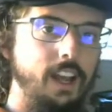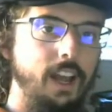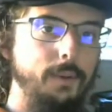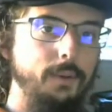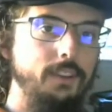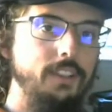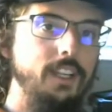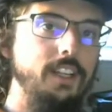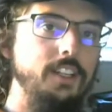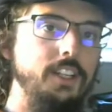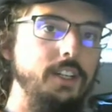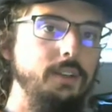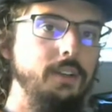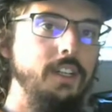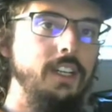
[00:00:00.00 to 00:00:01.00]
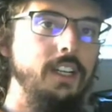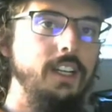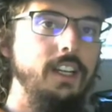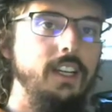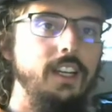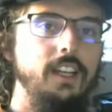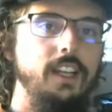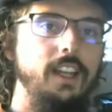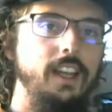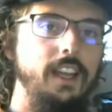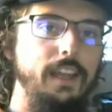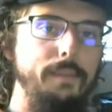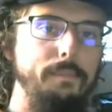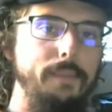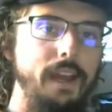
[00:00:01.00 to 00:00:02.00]
I will send you
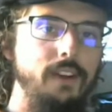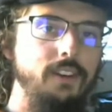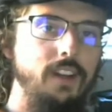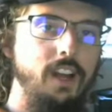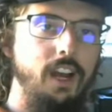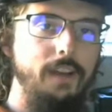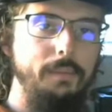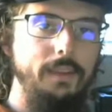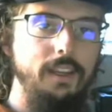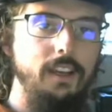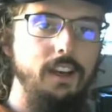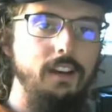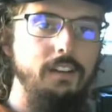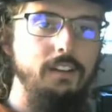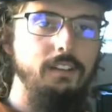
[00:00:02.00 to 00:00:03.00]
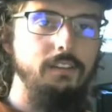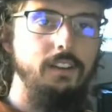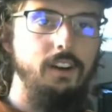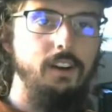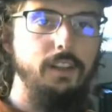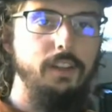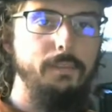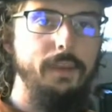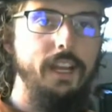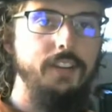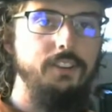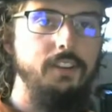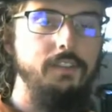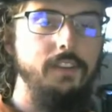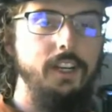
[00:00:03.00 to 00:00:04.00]
a bound copy of all the
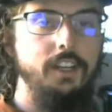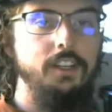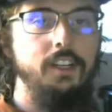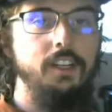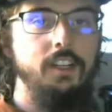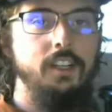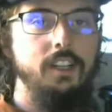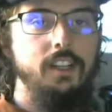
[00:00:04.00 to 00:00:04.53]
patron fiction